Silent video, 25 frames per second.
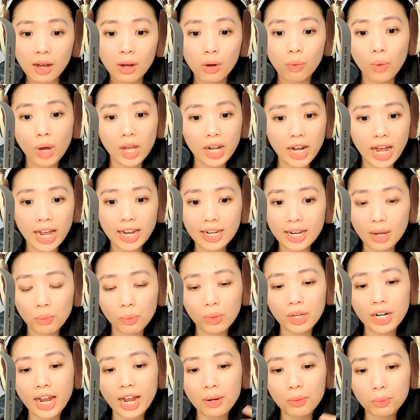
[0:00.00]
What I
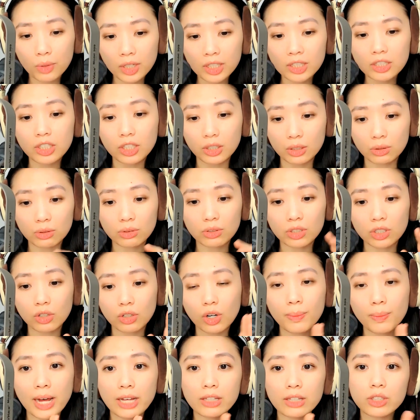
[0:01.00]
what I would do to
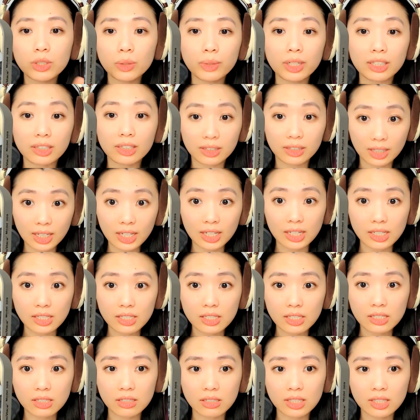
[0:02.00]
go about doing
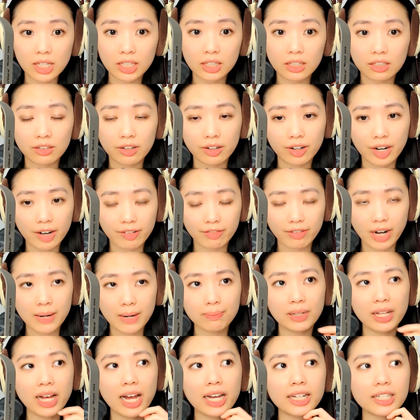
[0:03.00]
this to set the right
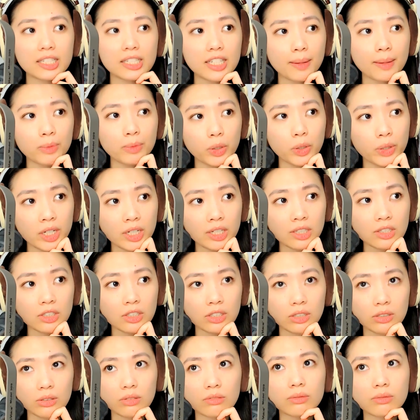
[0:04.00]
plan is I'm going
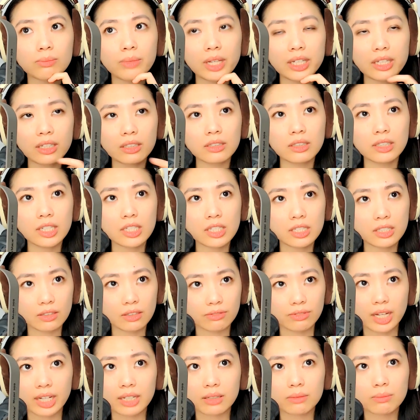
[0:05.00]
to make a list
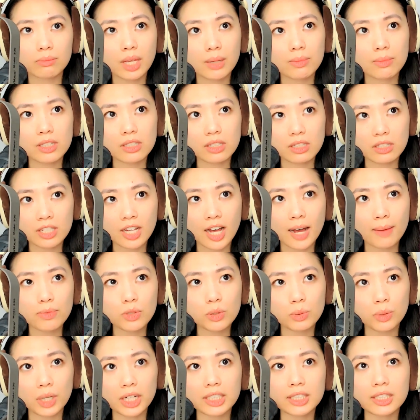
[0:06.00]
of like maybe the top
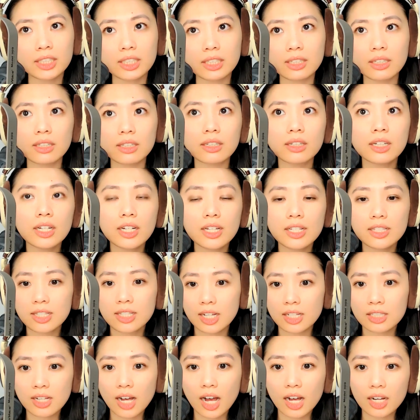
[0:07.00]
20
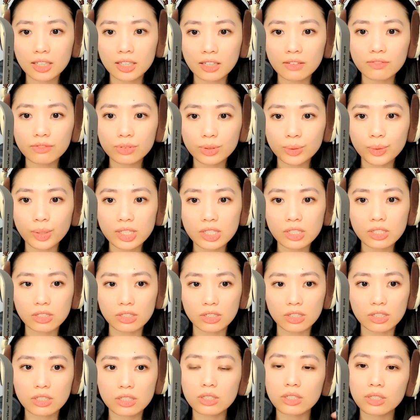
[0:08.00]
TikTok
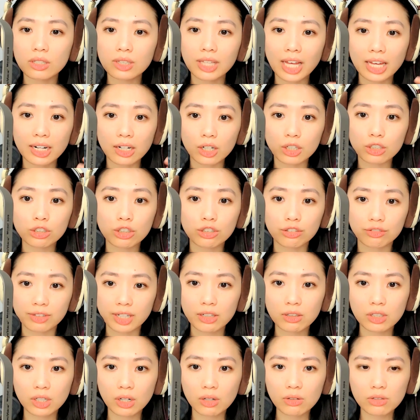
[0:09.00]
influencers that are
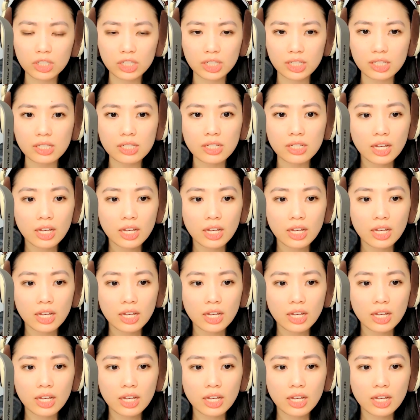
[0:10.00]
career coaches